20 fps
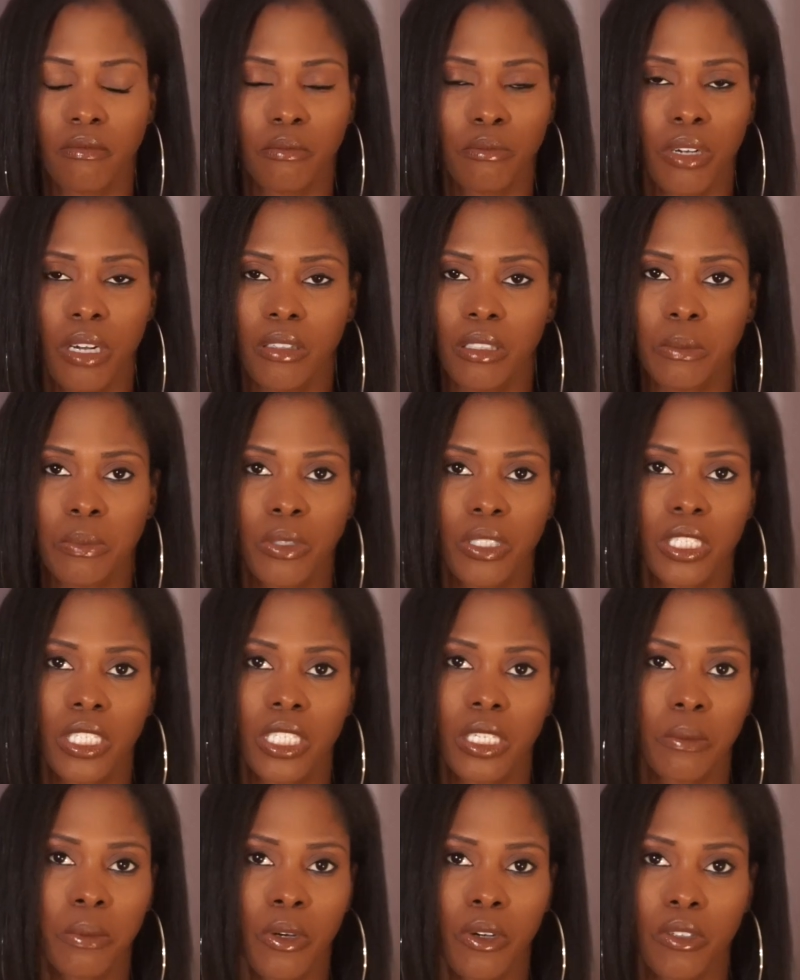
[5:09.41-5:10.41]
probably put it
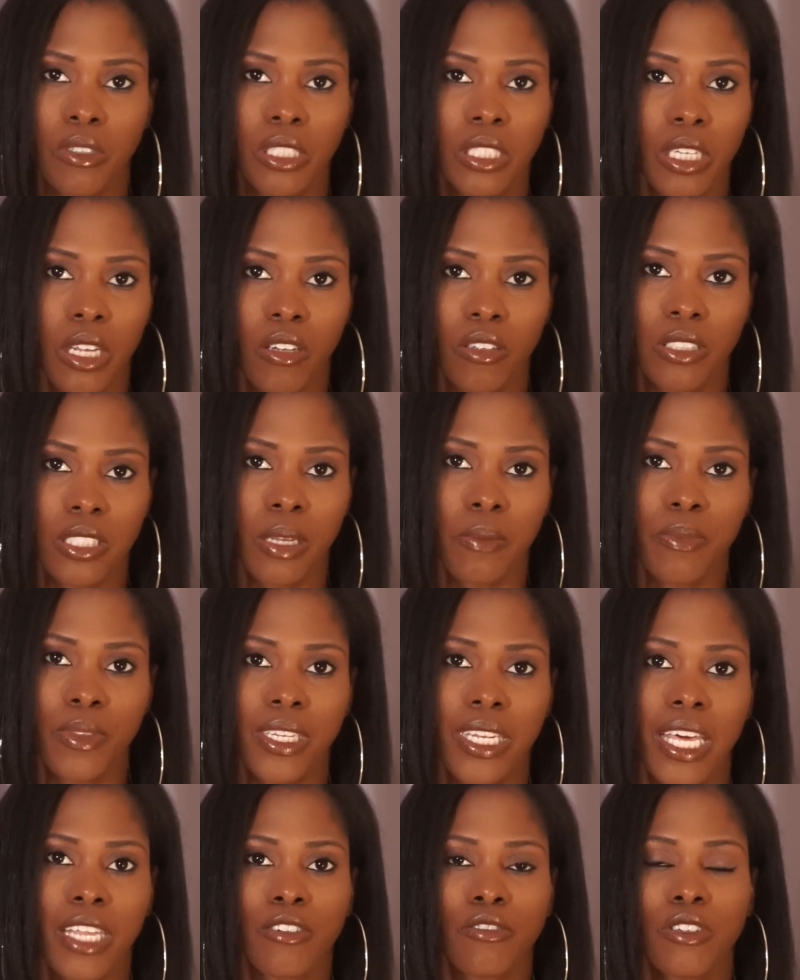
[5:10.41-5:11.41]
in a ponytail or
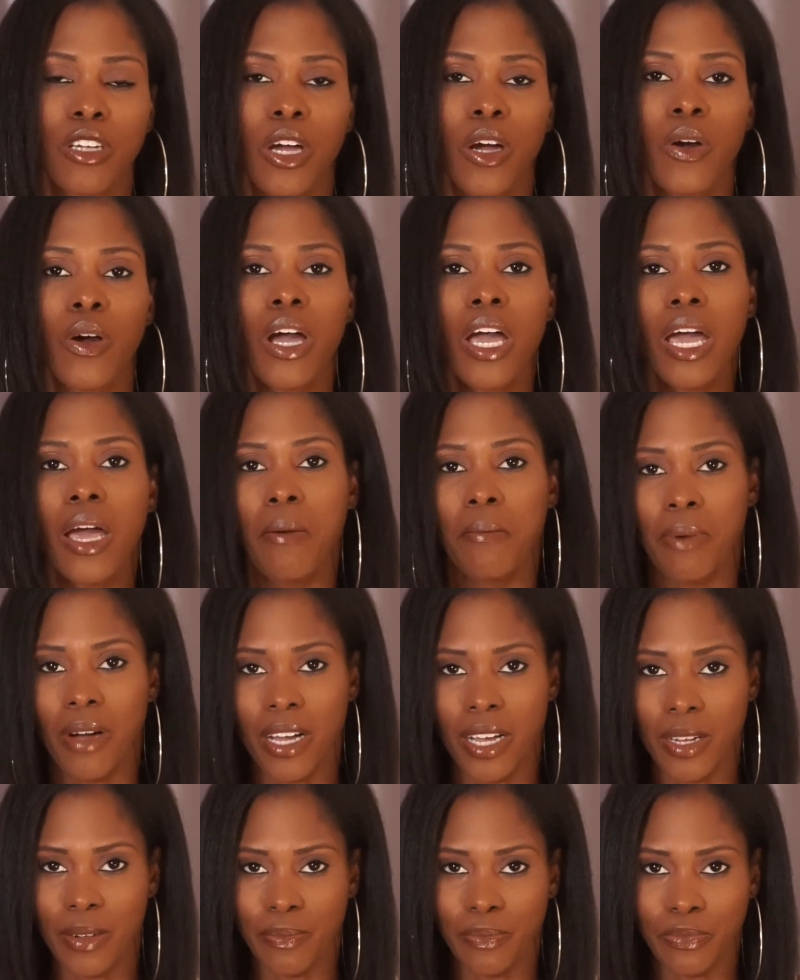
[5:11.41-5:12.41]
something, I don't know.
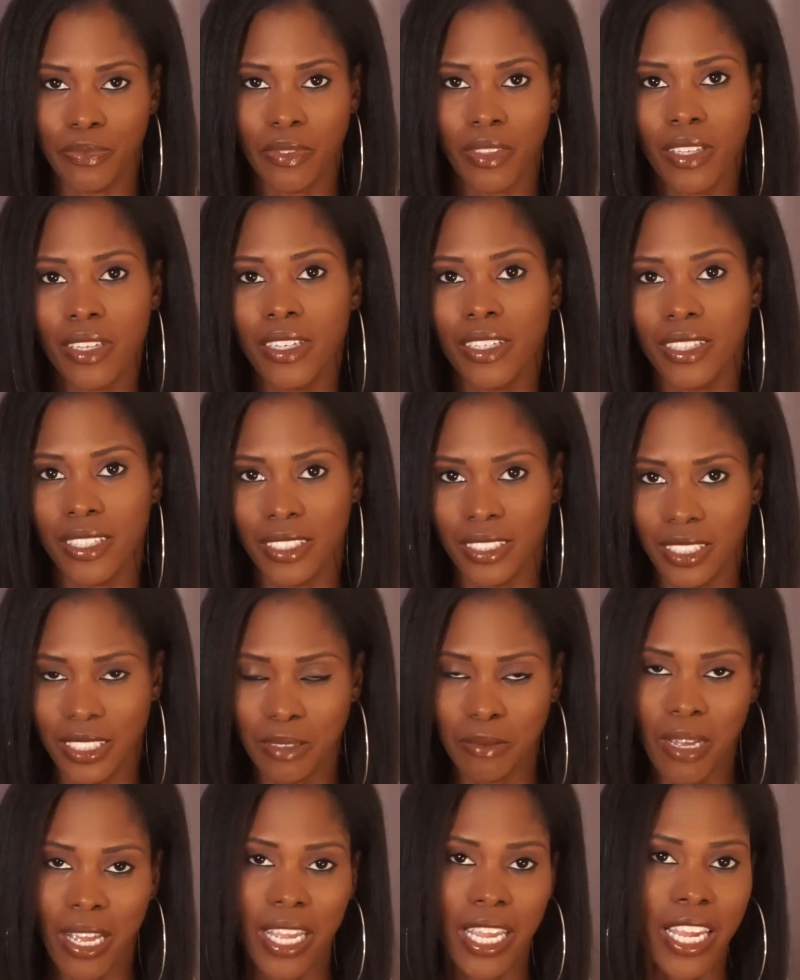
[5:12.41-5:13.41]
But this
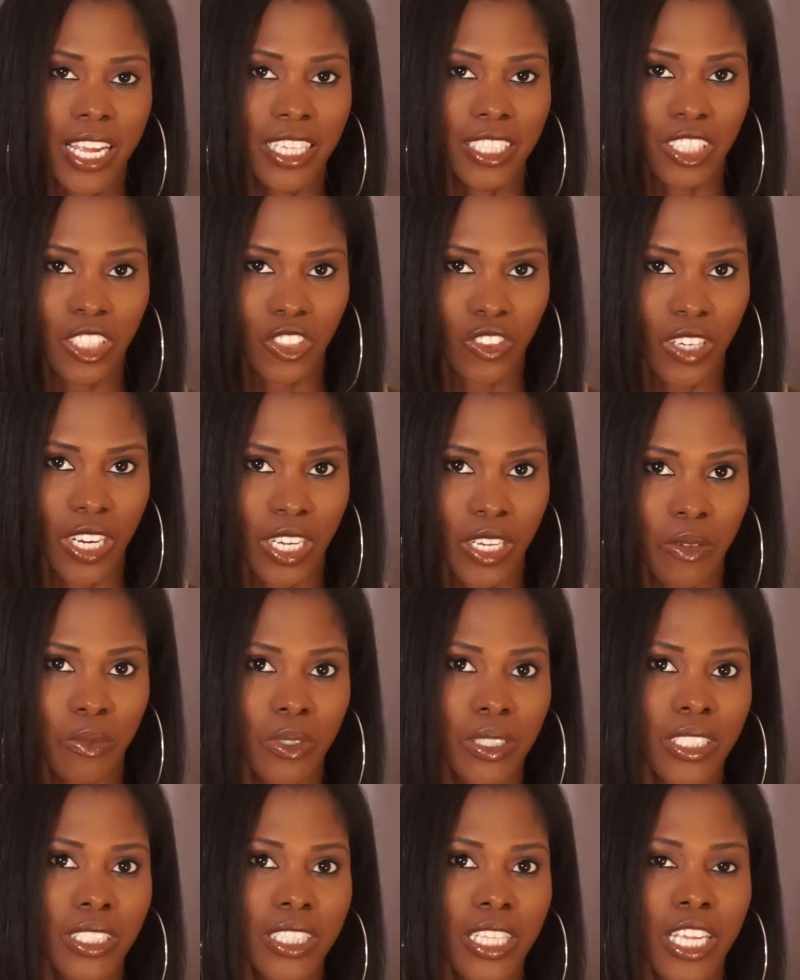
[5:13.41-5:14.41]
is my hair straight. I
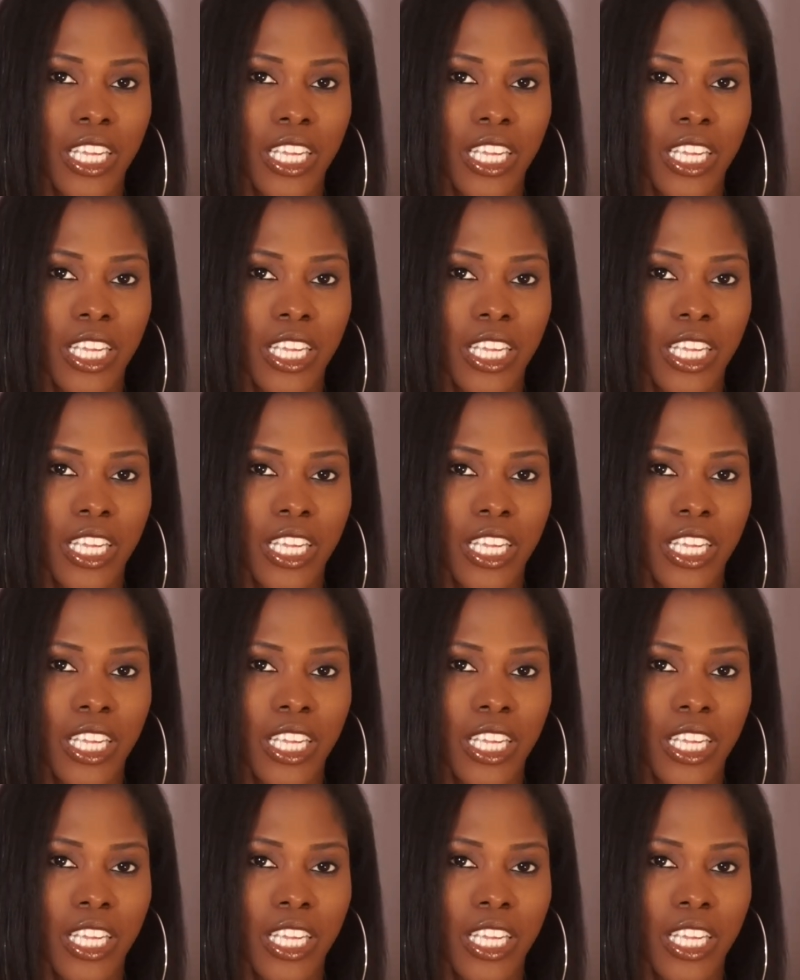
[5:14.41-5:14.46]
want to